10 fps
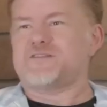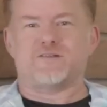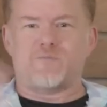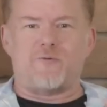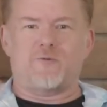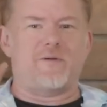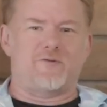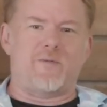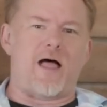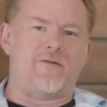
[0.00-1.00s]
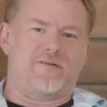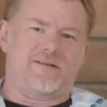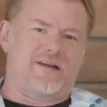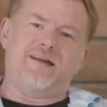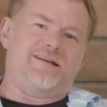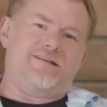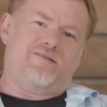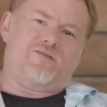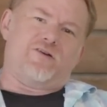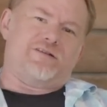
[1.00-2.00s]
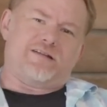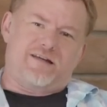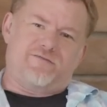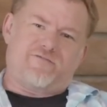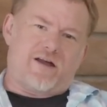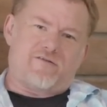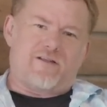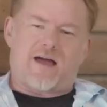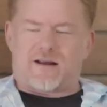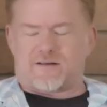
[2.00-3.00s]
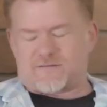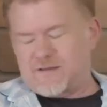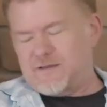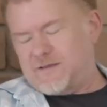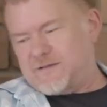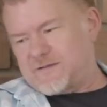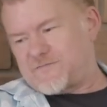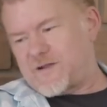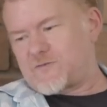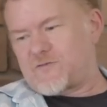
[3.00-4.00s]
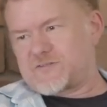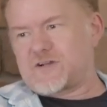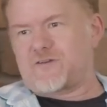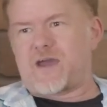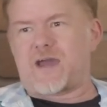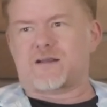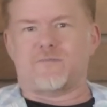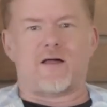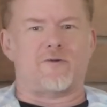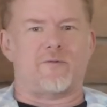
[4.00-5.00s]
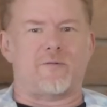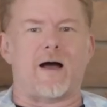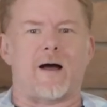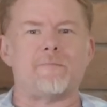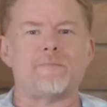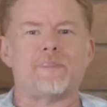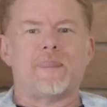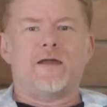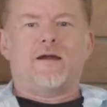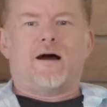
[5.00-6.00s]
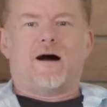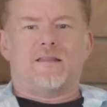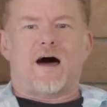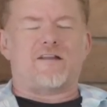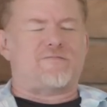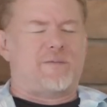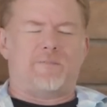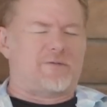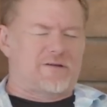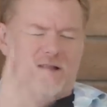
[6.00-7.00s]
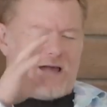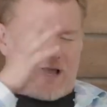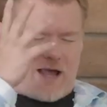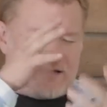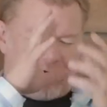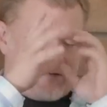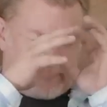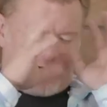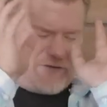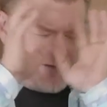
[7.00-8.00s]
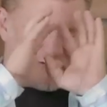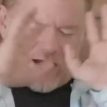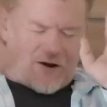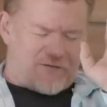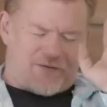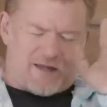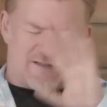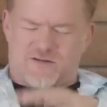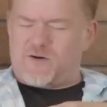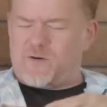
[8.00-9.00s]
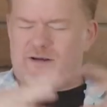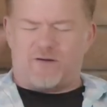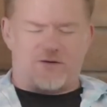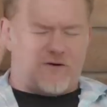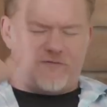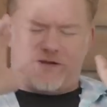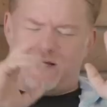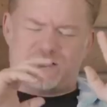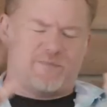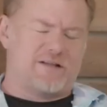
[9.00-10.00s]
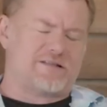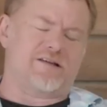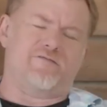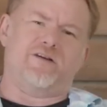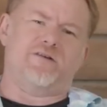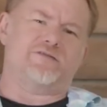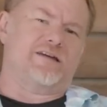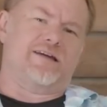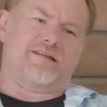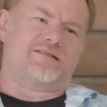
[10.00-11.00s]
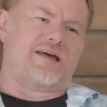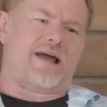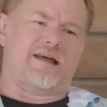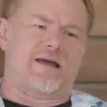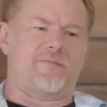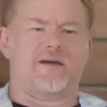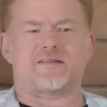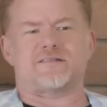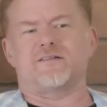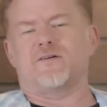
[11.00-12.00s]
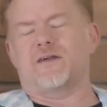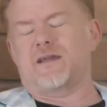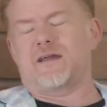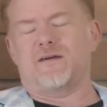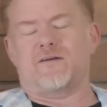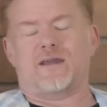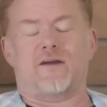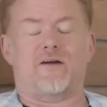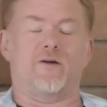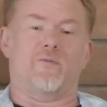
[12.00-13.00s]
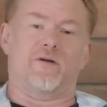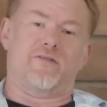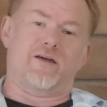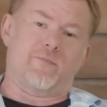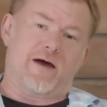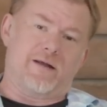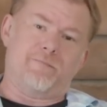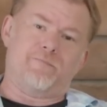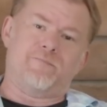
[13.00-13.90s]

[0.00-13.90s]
and blah, blah, blah, blah, in the 1913 Federal Act or Federal Reserve Act, blah, blah, blah. A lot of people are like, I don't even care if that's true. I don't know if it is, but it's confusing. It's academic. It's annoying. I don't care. I don't want to think about it.